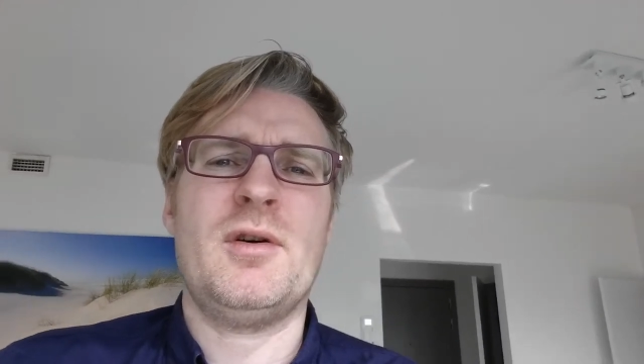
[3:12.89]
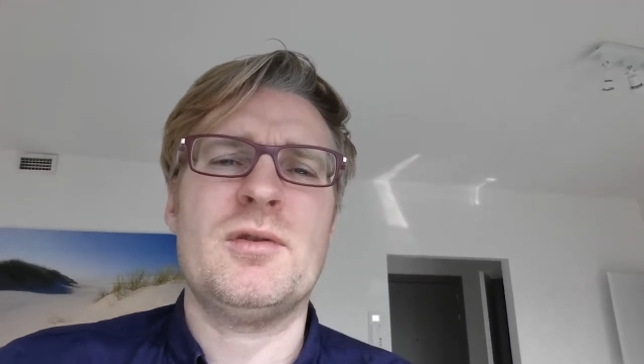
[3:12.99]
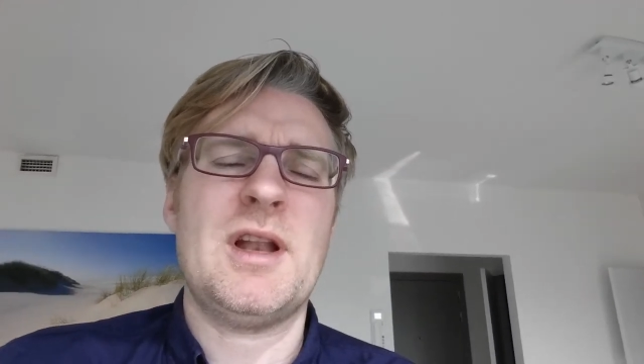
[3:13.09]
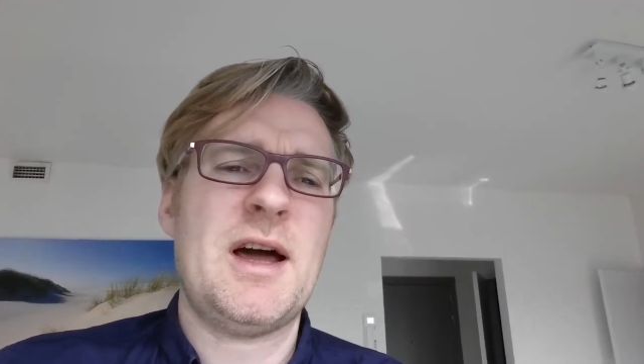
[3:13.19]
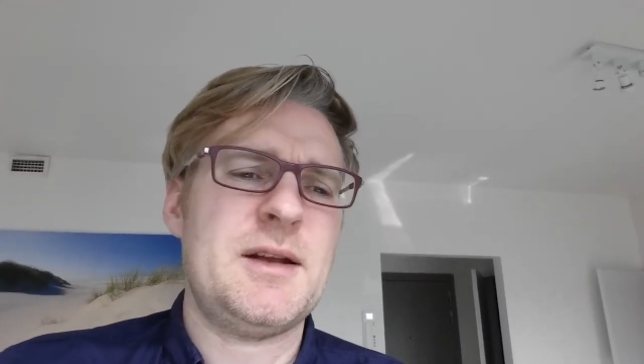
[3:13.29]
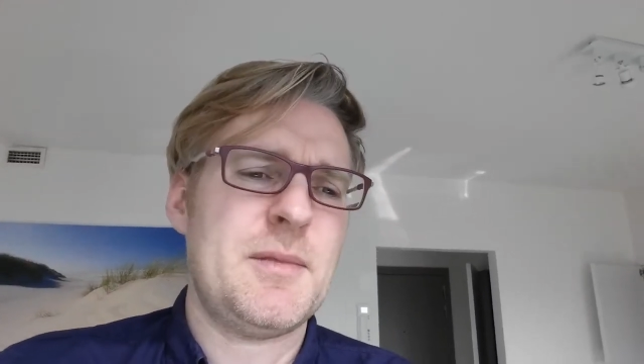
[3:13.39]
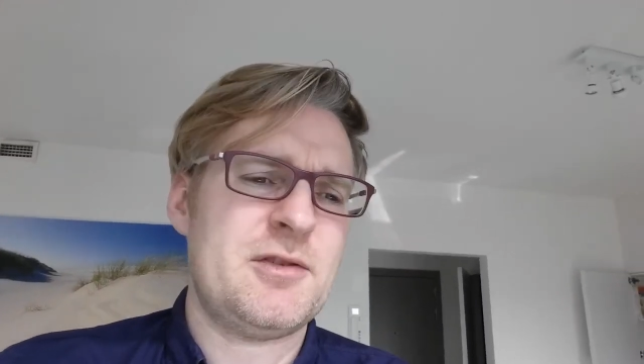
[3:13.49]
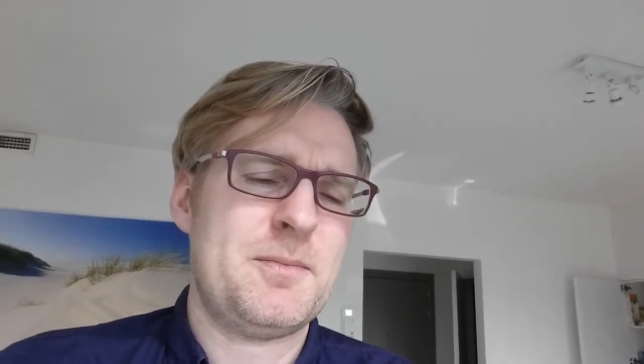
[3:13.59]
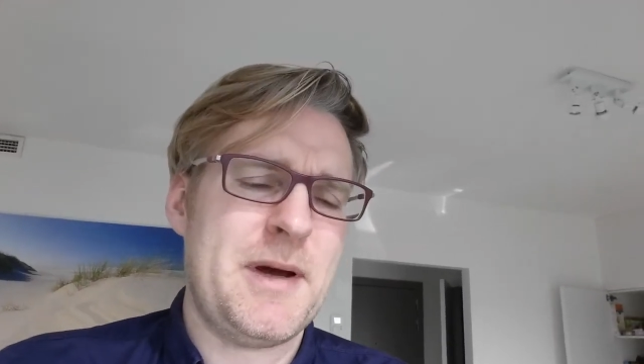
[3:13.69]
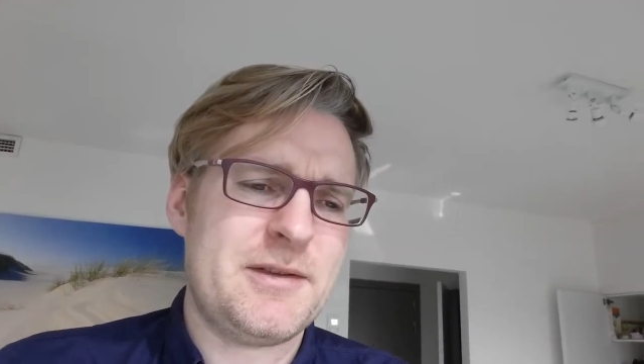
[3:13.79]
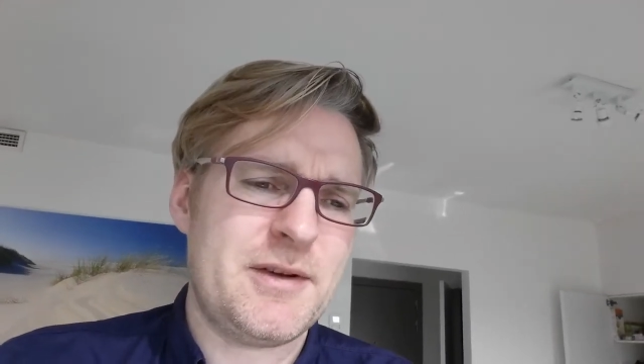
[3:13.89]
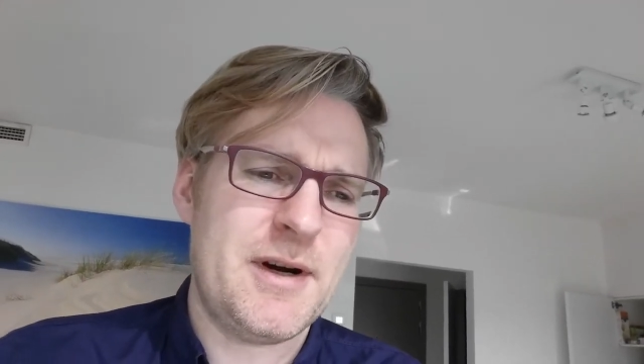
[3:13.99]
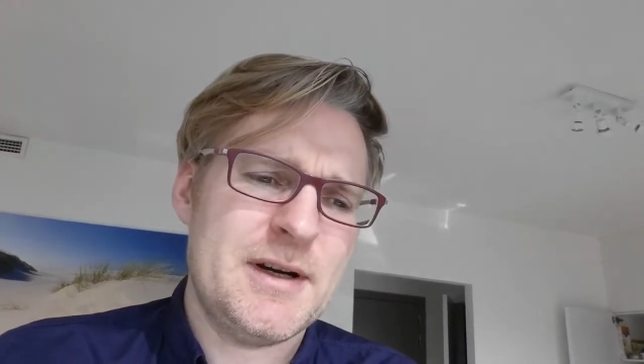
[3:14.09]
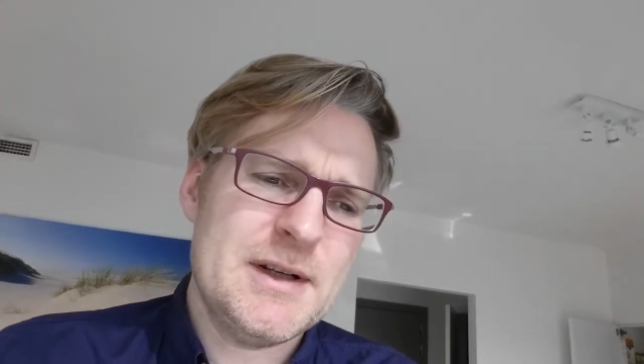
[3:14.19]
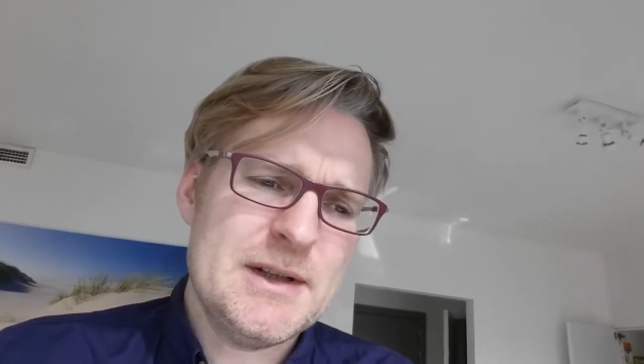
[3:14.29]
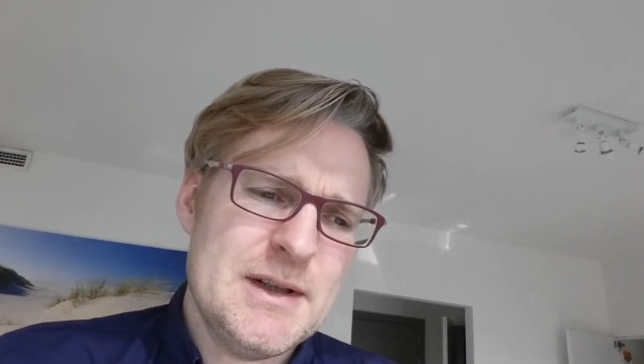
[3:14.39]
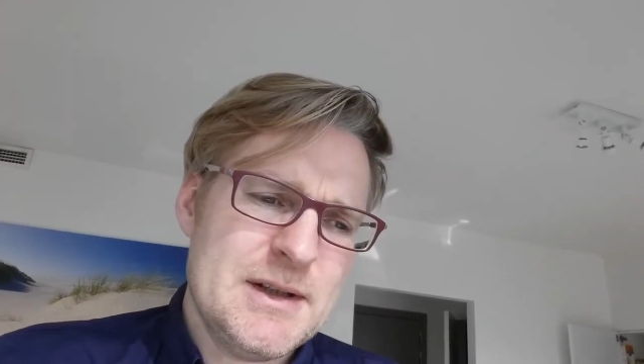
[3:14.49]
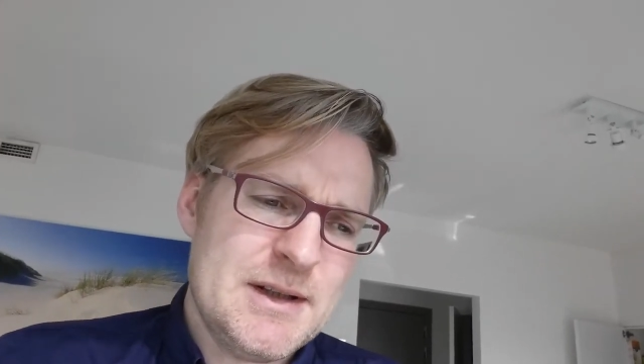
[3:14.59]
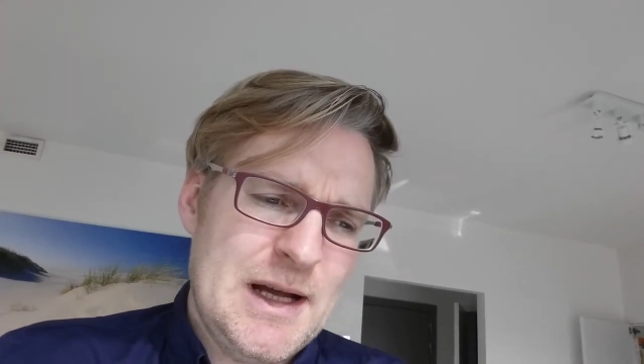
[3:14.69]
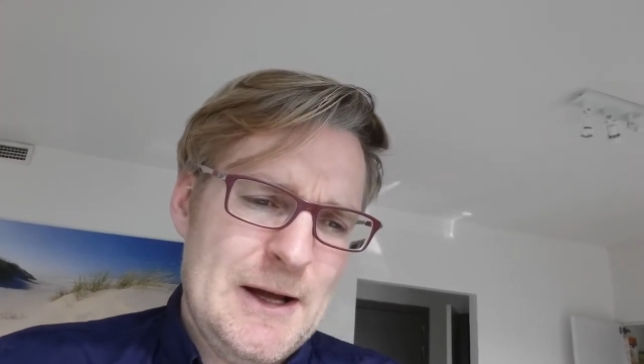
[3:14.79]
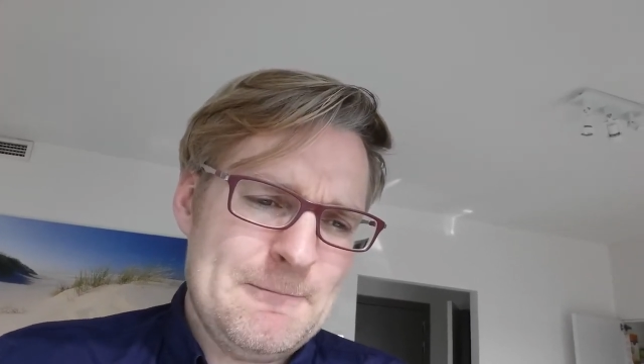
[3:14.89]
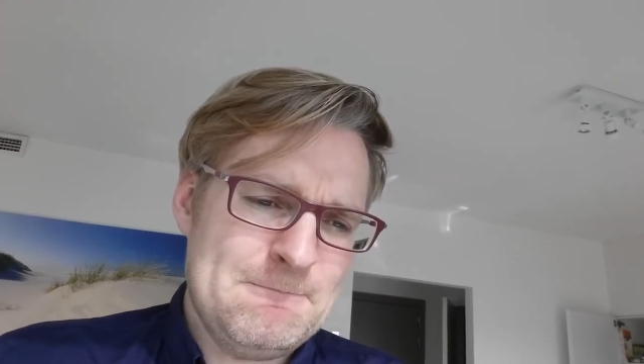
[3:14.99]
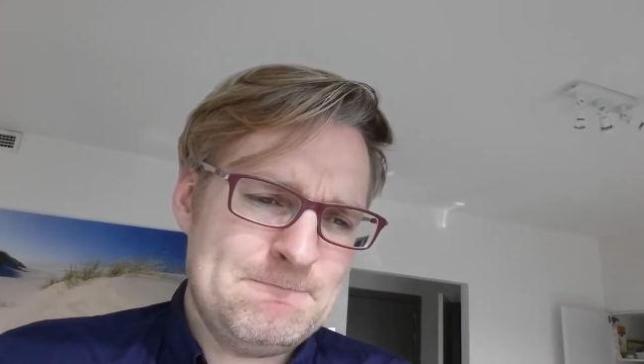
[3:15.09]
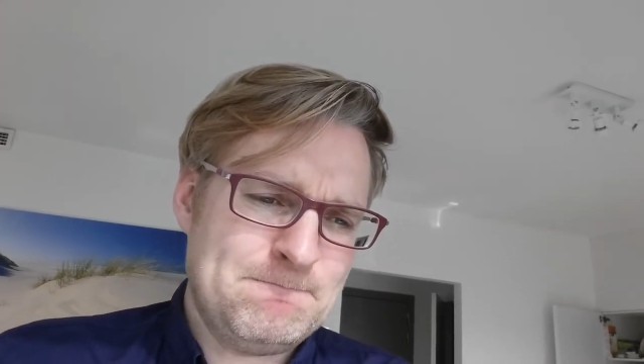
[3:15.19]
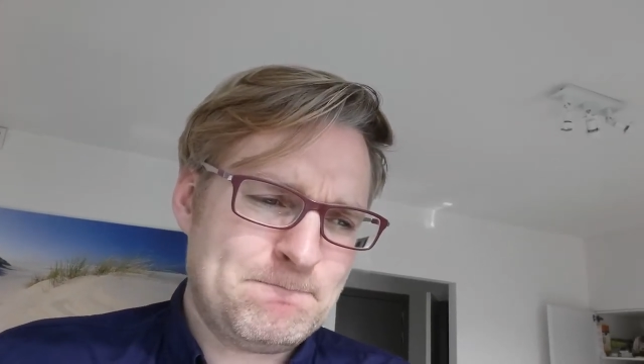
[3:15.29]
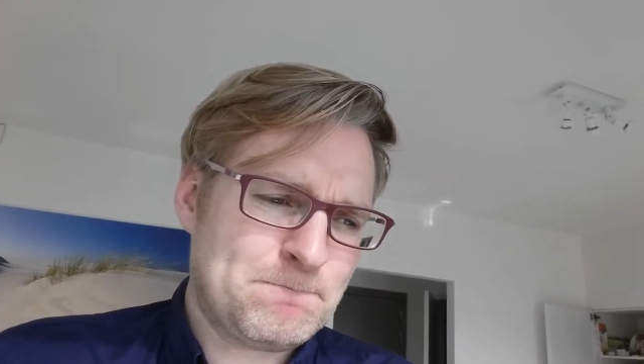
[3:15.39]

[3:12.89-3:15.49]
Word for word: online much better. Um,